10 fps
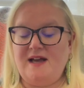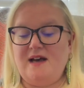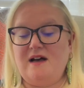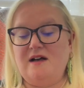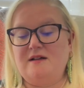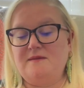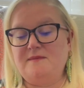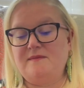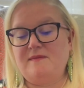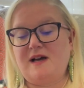
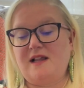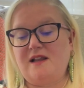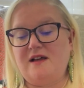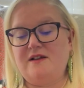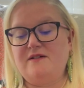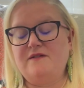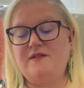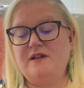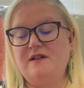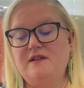I love
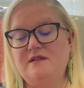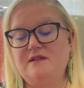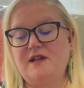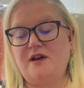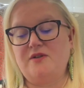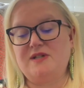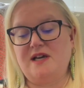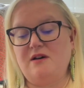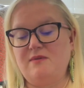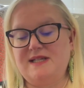the
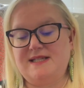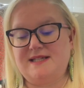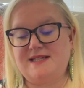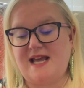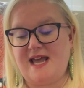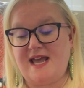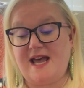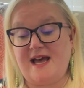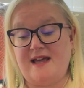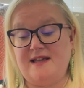hotel we stay
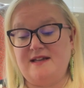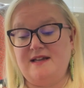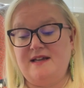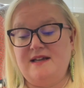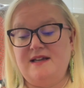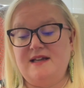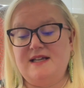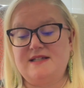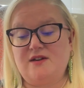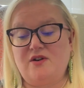at
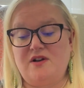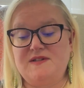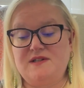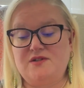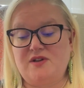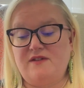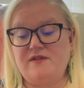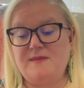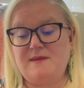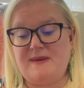is across the street
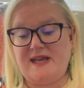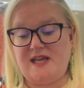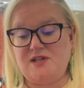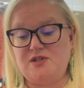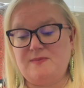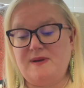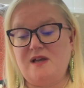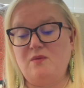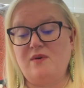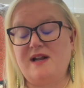from the beach,
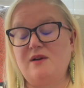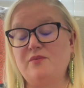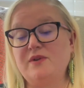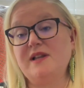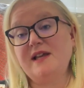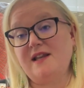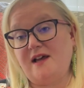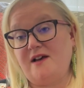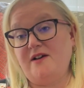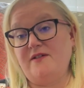but what I really
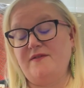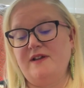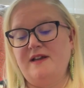love